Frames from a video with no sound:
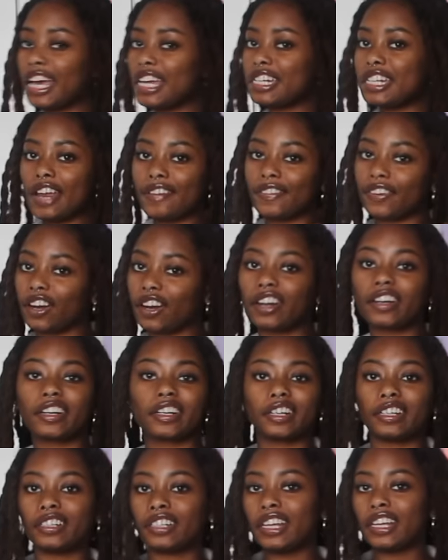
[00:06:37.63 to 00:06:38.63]
Never
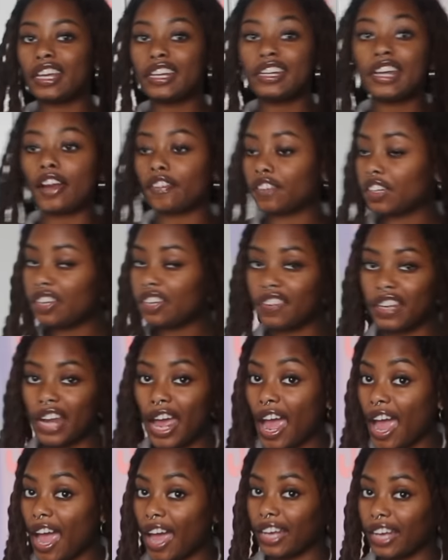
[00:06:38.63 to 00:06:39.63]
heard, never even
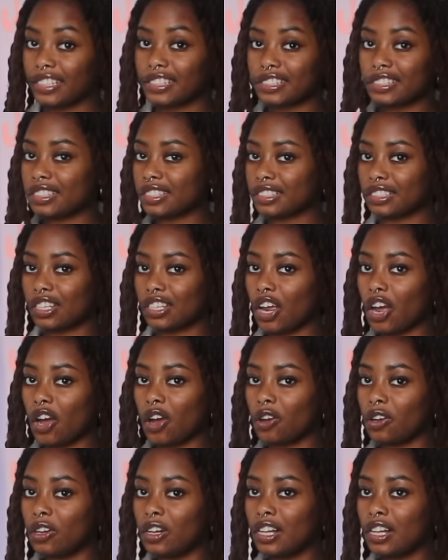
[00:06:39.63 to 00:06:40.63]
asked, you
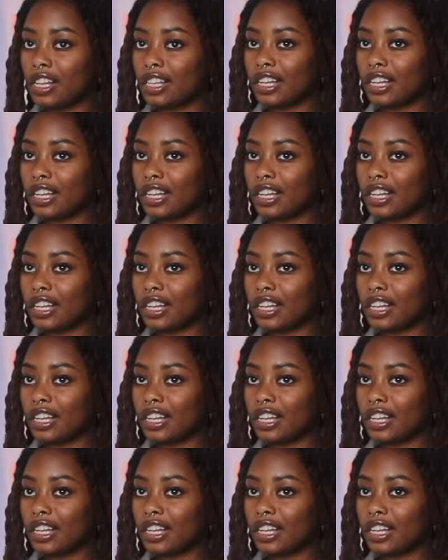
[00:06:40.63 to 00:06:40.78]
know?